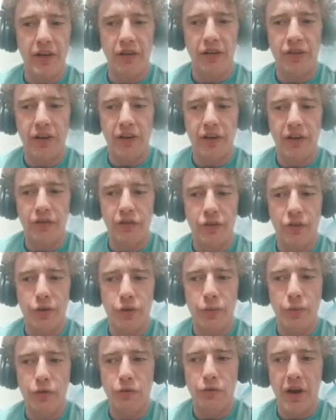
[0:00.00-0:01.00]
Is it, do
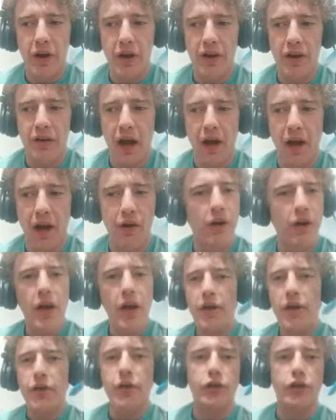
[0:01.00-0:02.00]
you credit
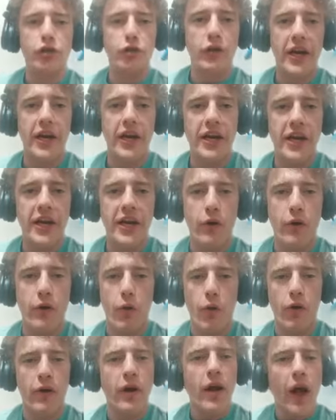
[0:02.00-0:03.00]
your training,
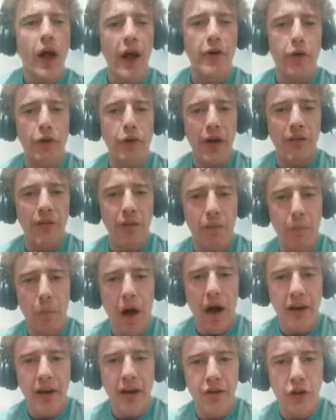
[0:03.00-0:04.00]
or I know you have a
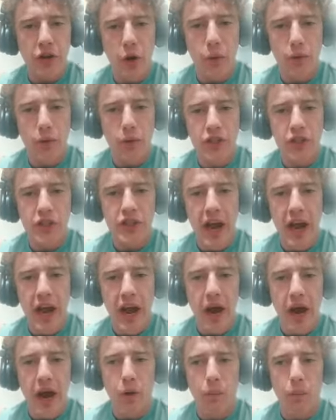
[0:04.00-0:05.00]
mind coach
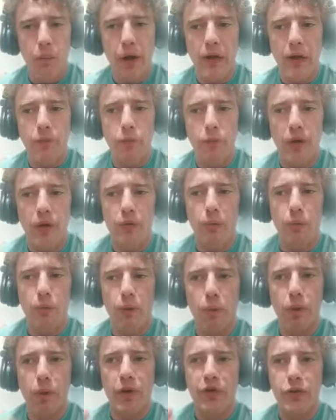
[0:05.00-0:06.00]
now? Like, what
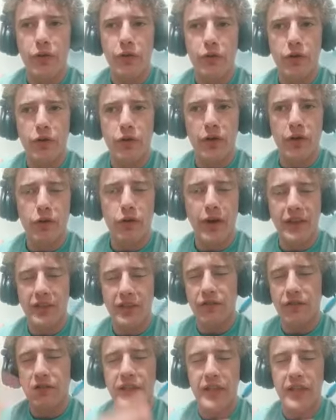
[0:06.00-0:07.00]
do you
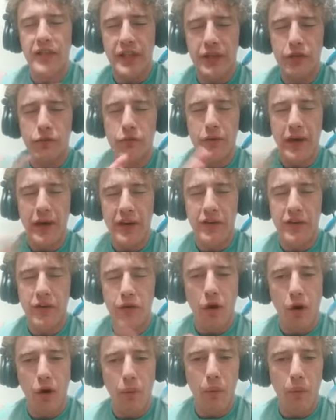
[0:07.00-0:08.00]
collectively credit it
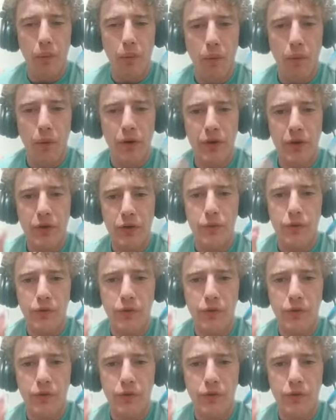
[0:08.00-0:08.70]
all? What do you